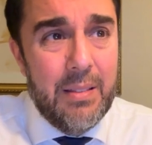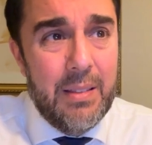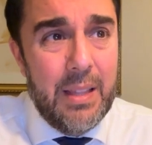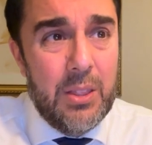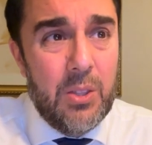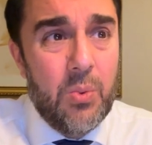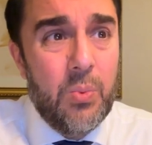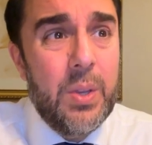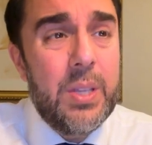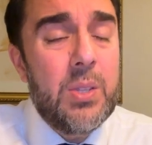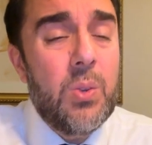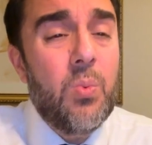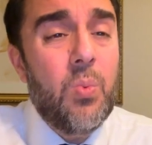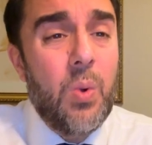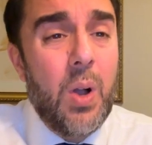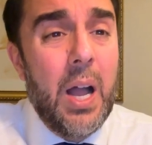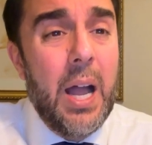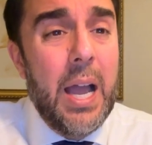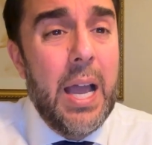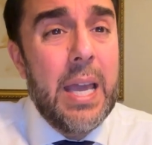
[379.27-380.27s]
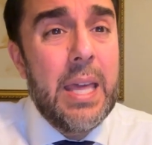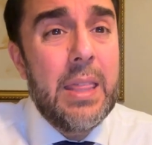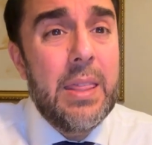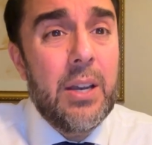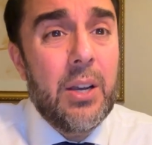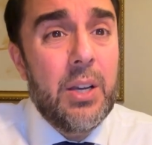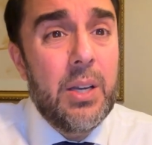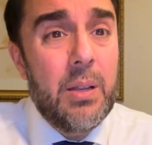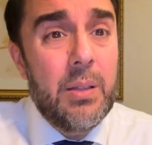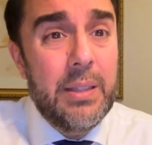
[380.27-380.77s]
that the reason why they're
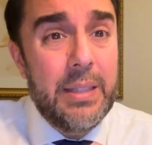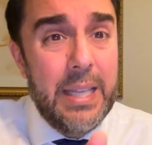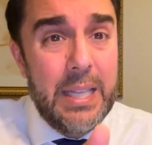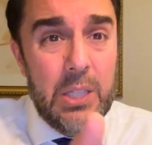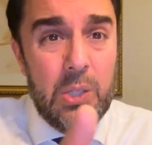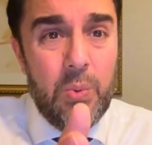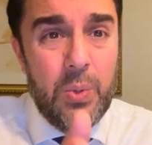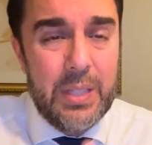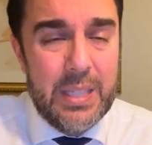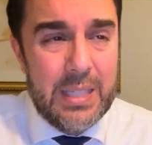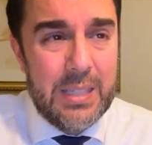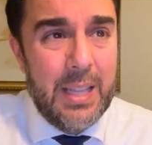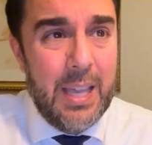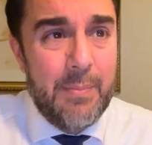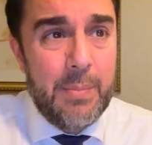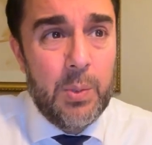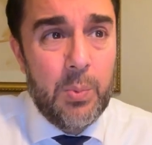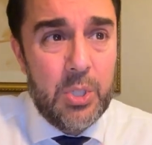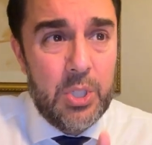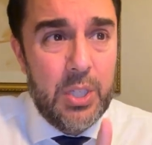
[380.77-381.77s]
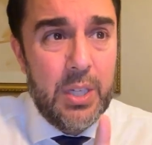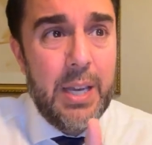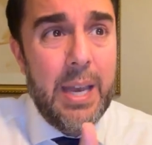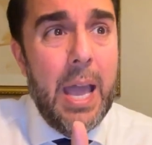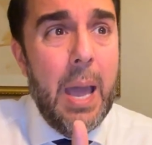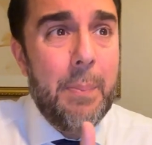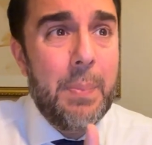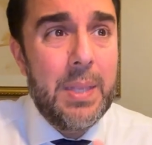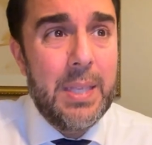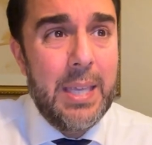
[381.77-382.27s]
going to lead to enslavement, which didn't
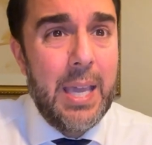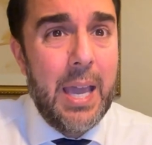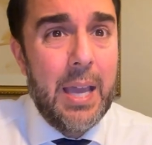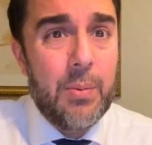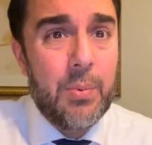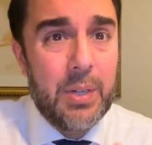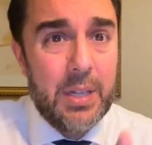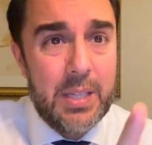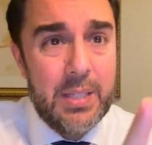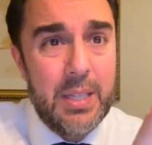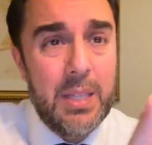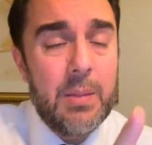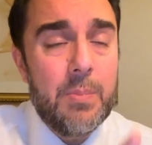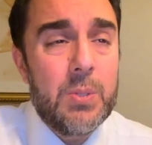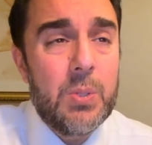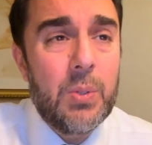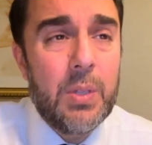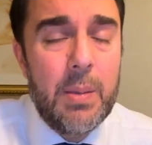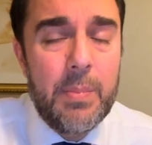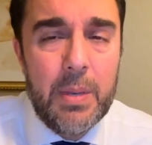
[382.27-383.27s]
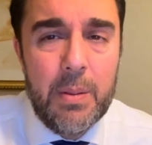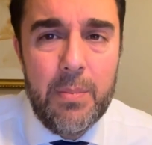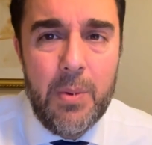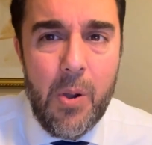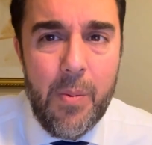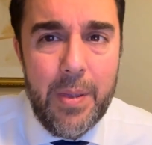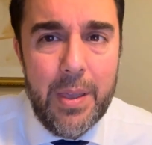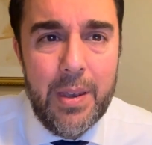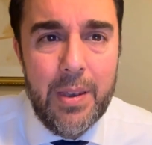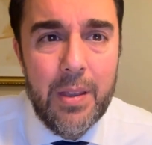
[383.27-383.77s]
happen yet, we're going to see in the Psukim in a
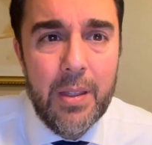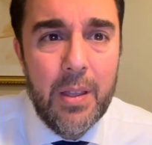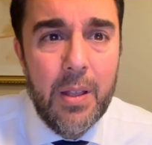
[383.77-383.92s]
moment,